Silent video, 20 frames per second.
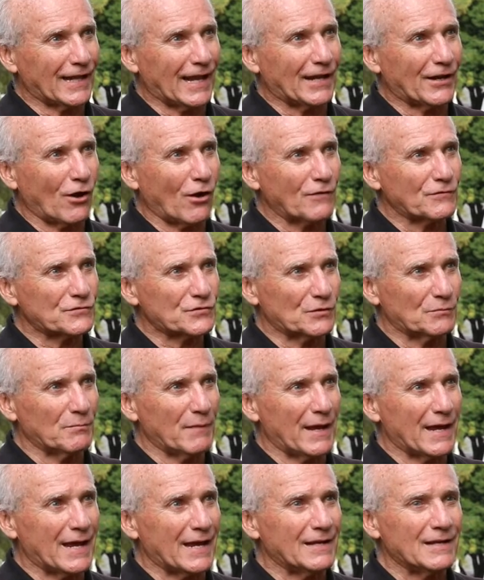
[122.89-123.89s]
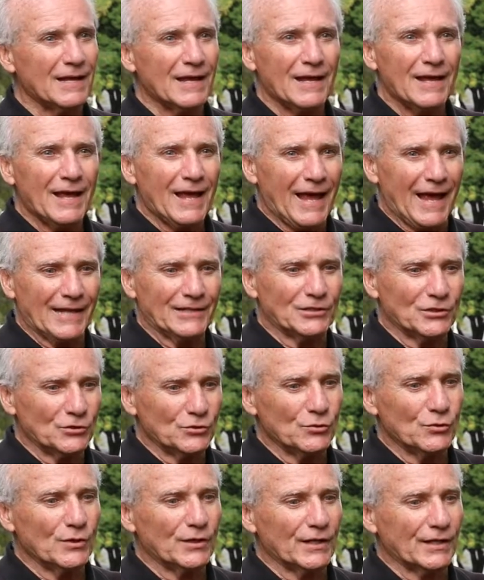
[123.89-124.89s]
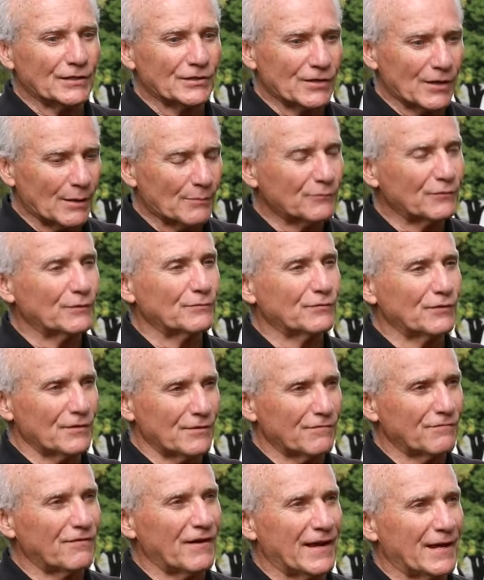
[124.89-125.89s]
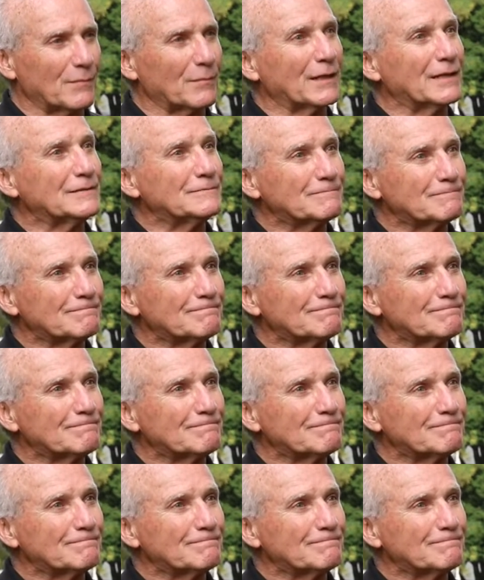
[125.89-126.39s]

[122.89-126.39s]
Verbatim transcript: that officer made, and to do it in comfort for the family.